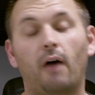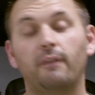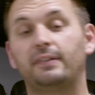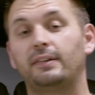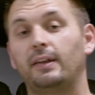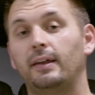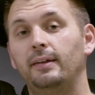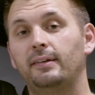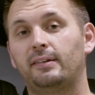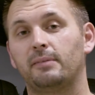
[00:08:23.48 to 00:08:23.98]
I've
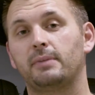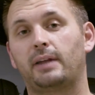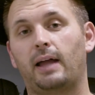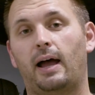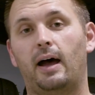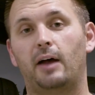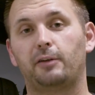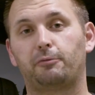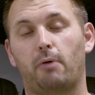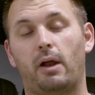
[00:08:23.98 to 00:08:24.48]
seen some
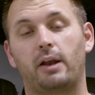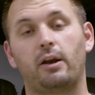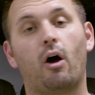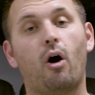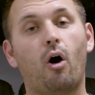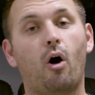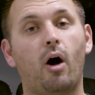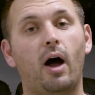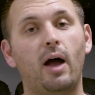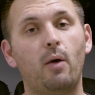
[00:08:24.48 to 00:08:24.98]
cars run
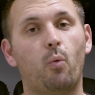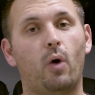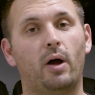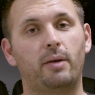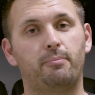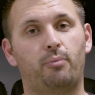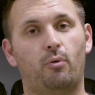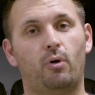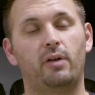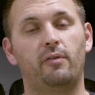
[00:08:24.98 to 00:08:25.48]
high
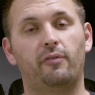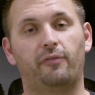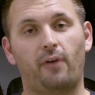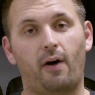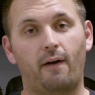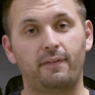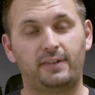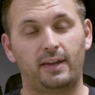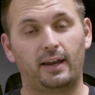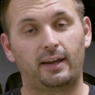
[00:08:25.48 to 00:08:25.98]

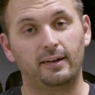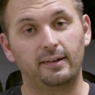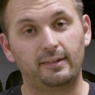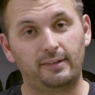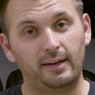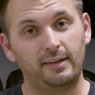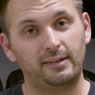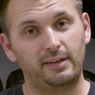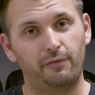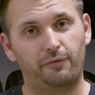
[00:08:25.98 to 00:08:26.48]
1.5 second
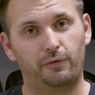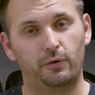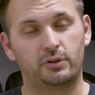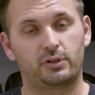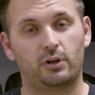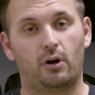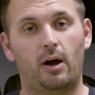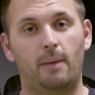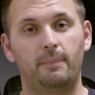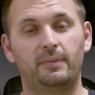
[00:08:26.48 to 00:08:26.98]
60-foot
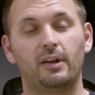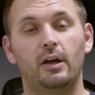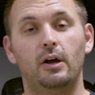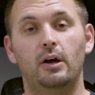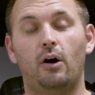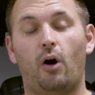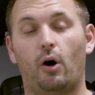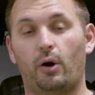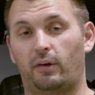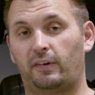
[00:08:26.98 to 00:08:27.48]
times
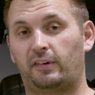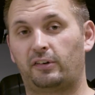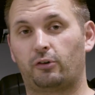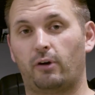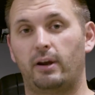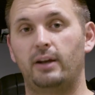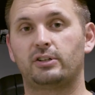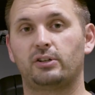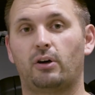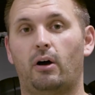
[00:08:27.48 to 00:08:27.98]
on a
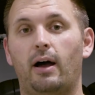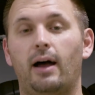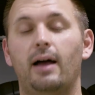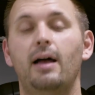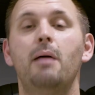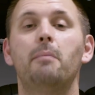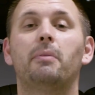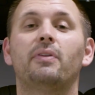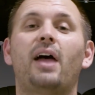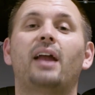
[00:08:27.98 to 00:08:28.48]
street tyre,
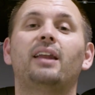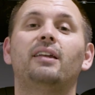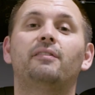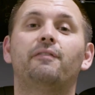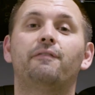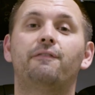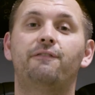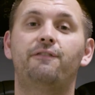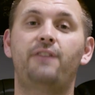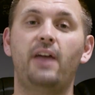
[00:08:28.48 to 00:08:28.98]
but that is
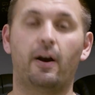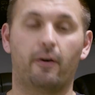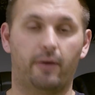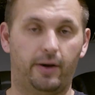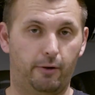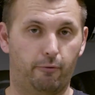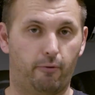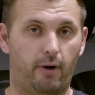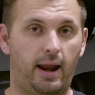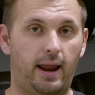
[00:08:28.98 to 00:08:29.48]

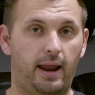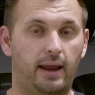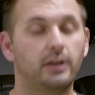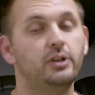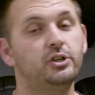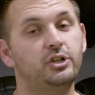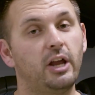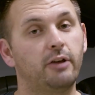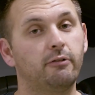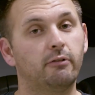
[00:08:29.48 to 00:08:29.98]
very rare.
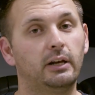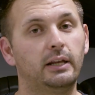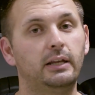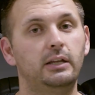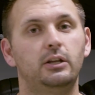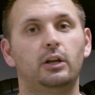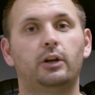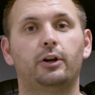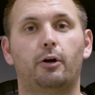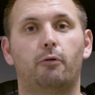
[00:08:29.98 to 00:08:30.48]
Generally,
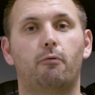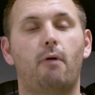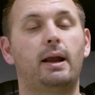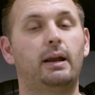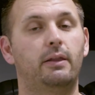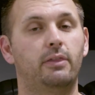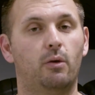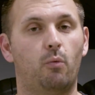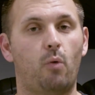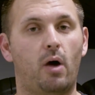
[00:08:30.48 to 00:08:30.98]
you're going to run
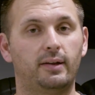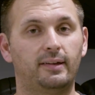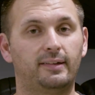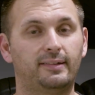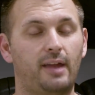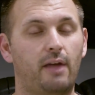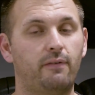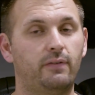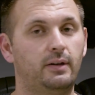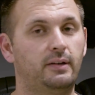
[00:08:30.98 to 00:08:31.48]
in the
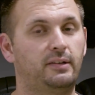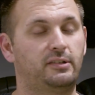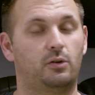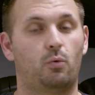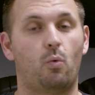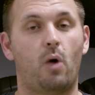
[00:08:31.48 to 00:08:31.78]
1.7s to